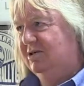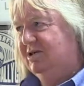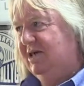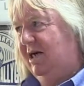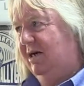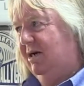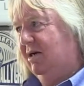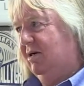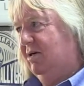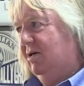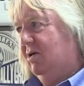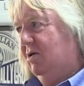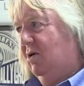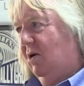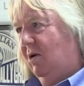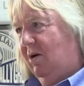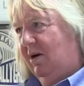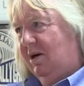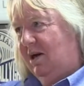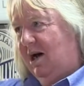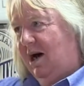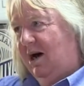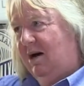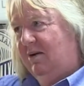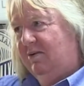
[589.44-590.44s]
So is that a
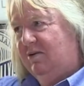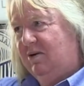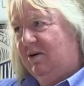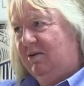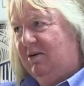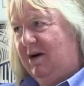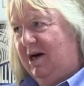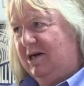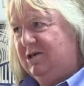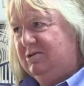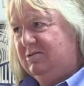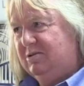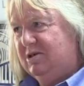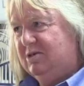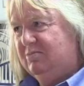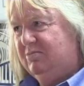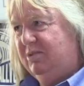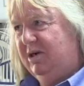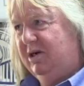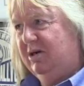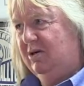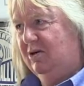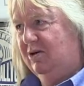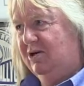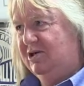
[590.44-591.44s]
coil over arrangement
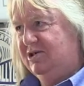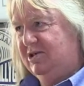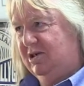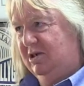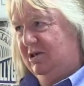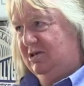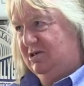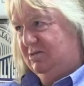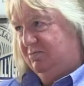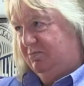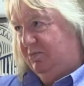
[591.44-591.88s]
spring, or is it a